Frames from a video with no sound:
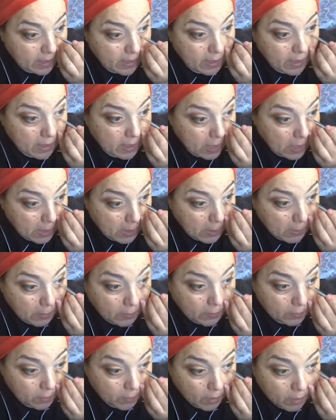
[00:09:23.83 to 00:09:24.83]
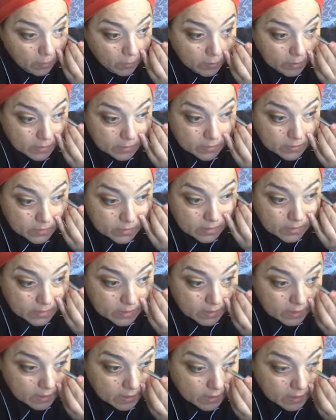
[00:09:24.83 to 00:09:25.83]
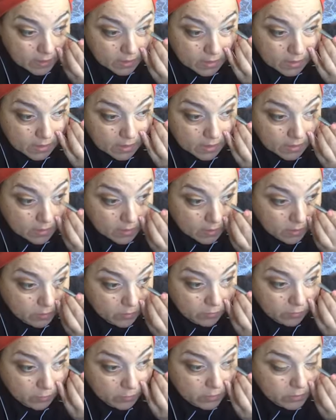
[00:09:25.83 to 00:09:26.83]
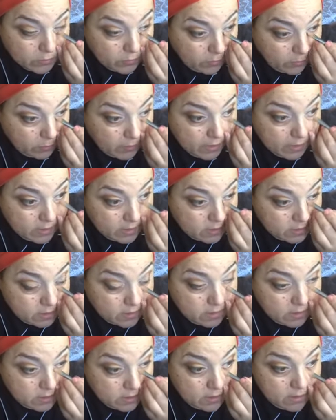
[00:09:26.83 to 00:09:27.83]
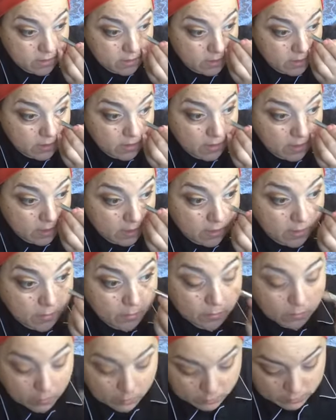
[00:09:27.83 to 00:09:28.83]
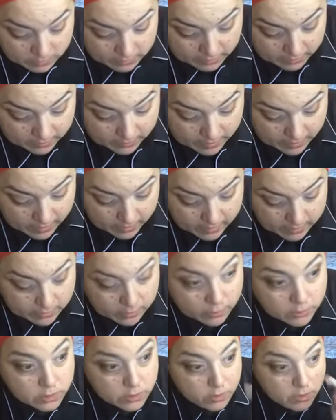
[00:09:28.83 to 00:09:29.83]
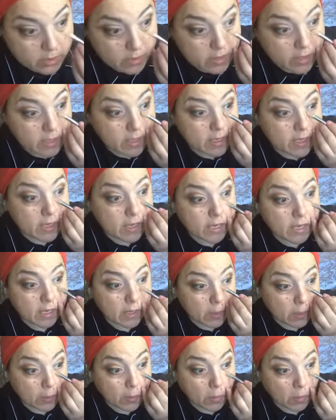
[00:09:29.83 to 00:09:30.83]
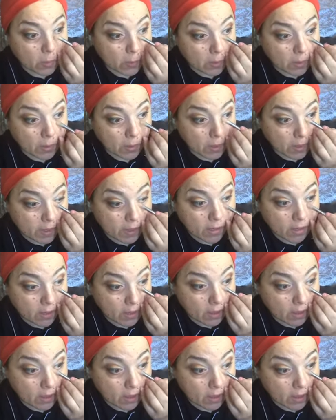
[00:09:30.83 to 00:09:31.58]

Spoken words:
And you can draw it where you need it, which for me is mostly in that inner corner here.